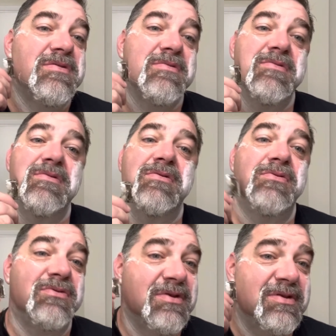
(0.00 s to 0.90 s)
Very
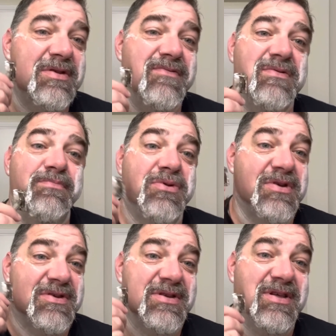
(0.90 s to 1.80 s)
cool. So this stuff is pretty
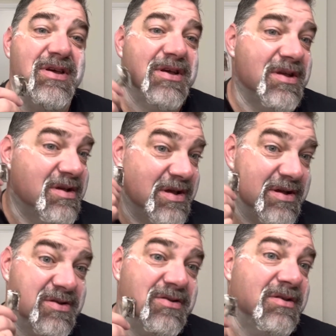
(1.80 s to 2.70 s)
slick,
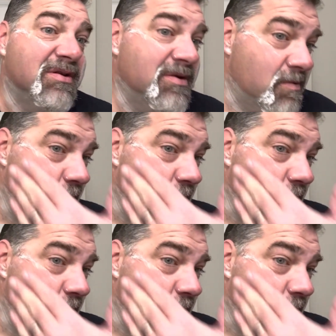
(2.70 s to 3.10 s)
actually.